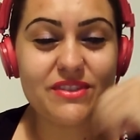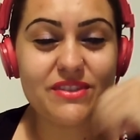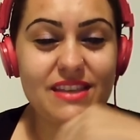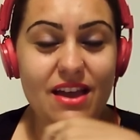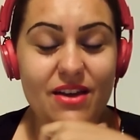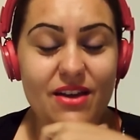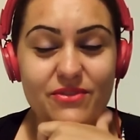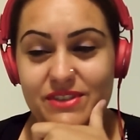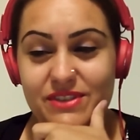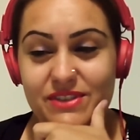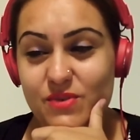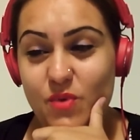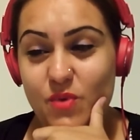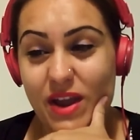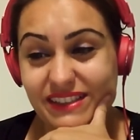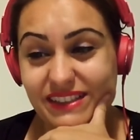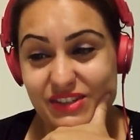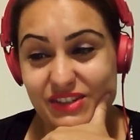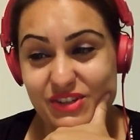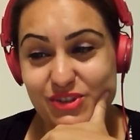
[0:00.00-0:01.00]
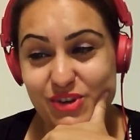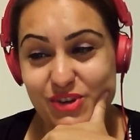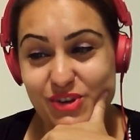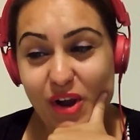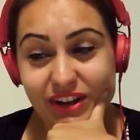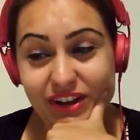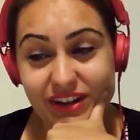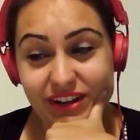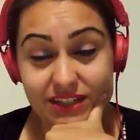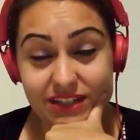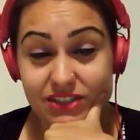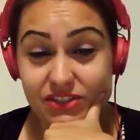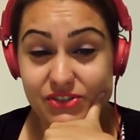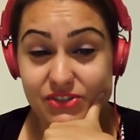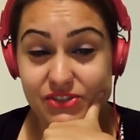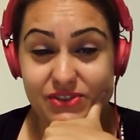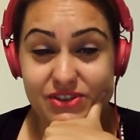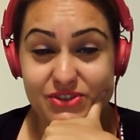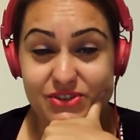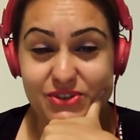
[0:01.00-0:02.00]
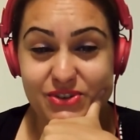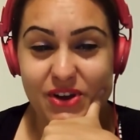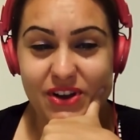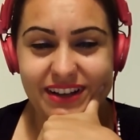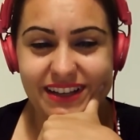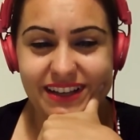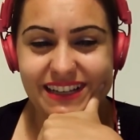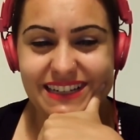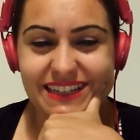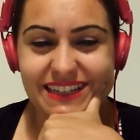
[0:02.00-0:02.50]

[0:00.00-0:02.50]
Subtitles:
south is quite a shock, a cultural shock, I can